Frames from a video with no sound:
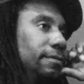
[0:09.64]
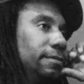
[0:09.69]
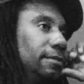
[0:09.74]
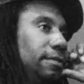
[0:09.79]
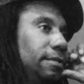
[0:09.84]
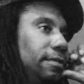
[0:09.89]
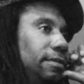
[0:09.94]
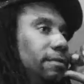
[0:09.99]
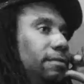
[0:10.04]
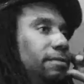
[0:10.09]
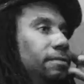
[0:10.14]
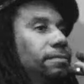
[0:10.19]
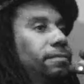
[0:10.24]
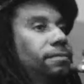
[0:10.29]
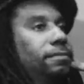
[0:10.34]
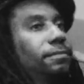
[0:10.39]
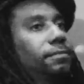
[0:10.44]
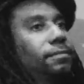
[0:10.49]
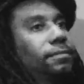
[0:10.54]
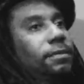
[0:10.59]
you know,
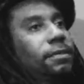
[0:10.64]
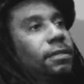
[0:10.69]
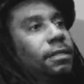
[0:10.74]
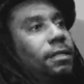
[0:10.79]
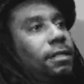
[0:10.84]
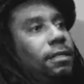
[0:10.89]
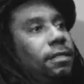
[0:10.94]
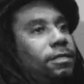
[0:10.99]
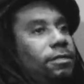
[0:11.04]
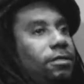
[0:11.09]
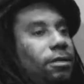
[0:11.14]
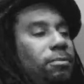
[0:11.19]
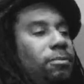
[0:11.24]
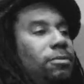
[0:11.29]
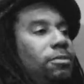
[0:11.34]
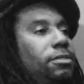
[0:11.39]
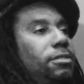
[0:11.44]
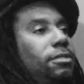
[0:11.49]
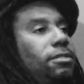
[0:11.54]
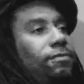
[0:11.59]
it's
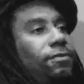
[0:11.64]
almost as